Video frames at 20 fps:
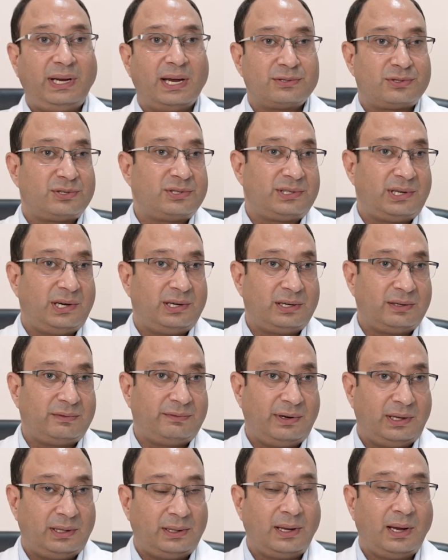associated
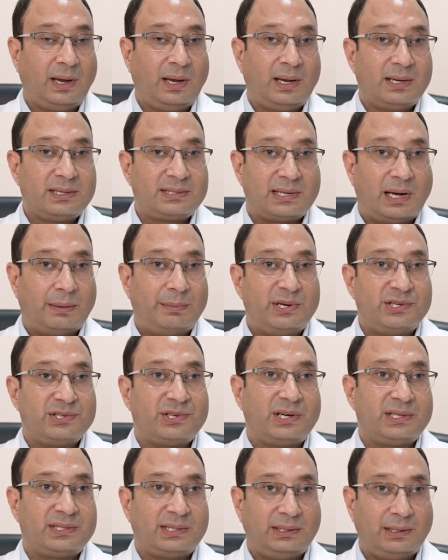with some
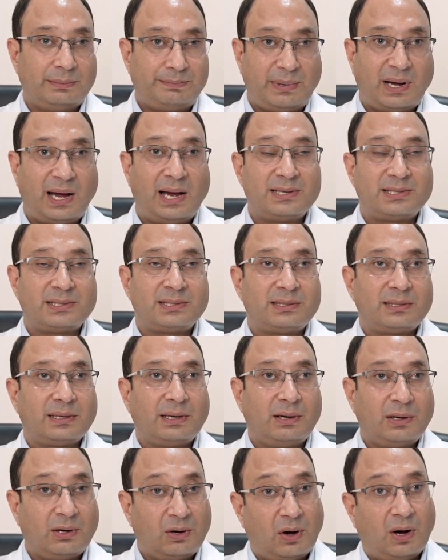injuries in the past
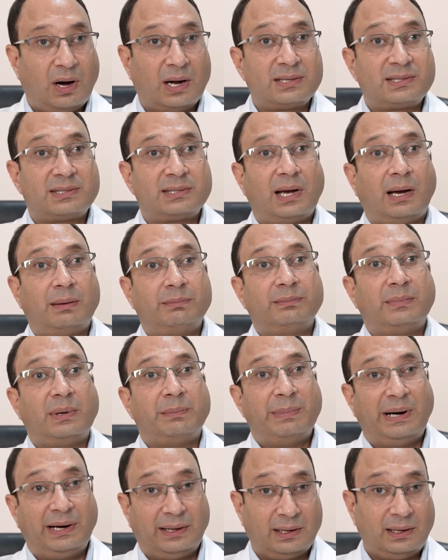or some
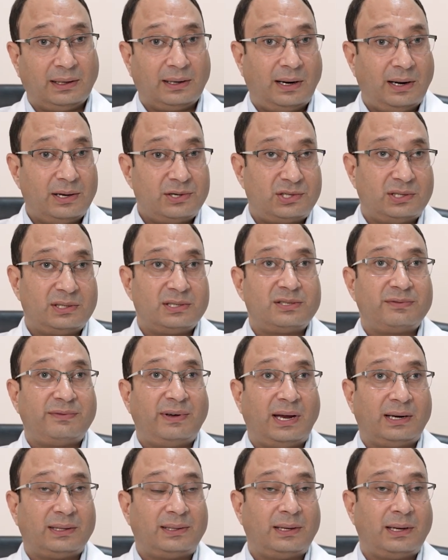medical conditions
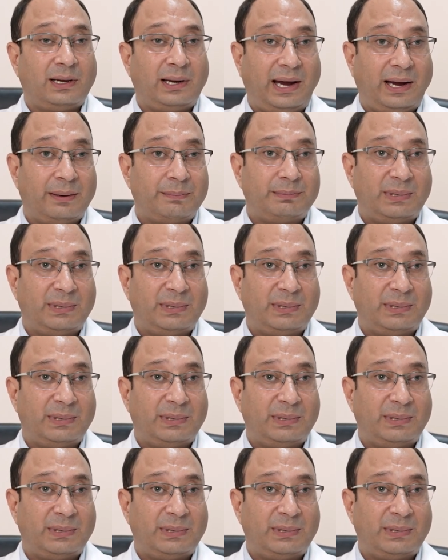where the